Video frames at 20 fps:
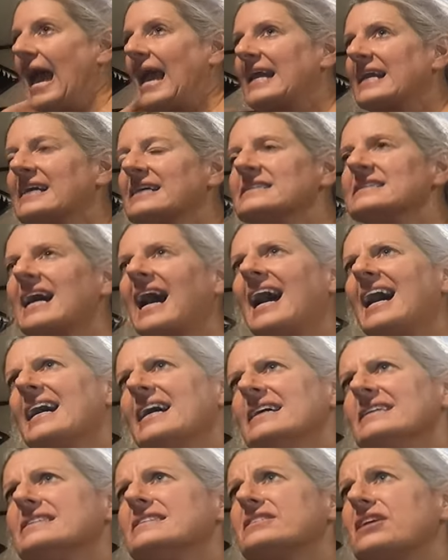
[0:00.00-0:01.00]
And
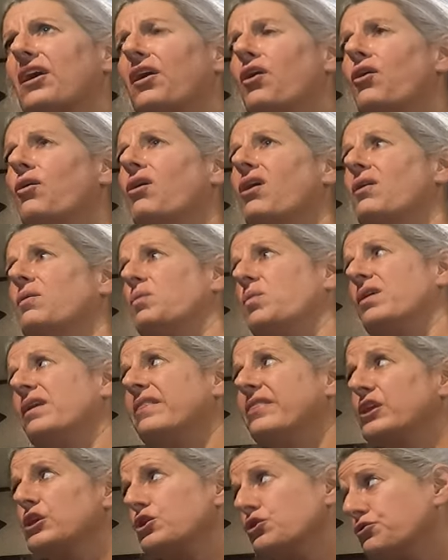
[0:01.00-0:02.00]
I had saw on
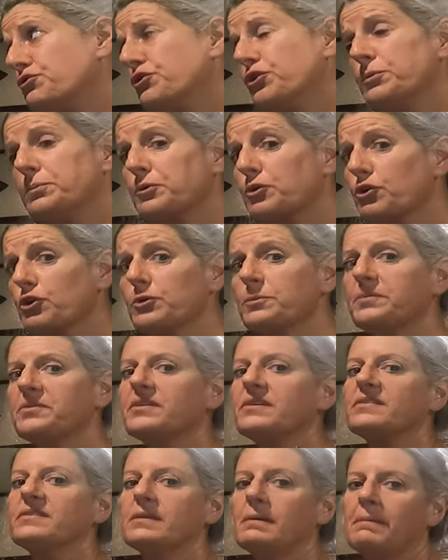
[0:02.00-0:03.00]
one of the YouTube groups
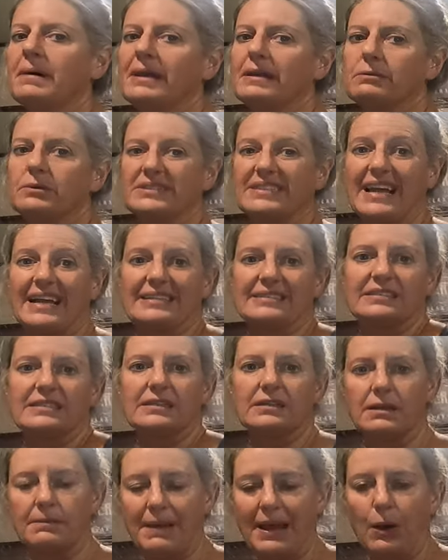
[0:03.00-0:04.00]
that somebody was
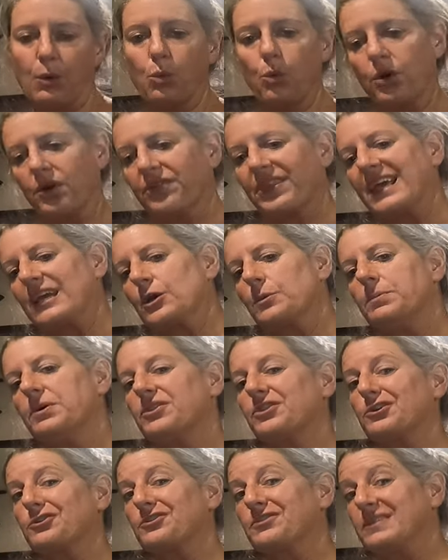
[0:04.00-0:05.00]
asking about where they could
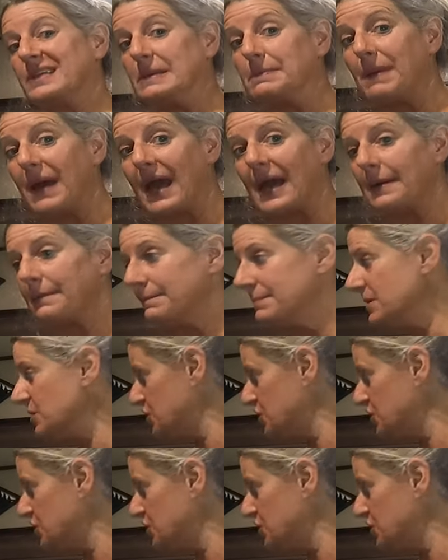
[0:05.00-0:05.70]
put their CPAP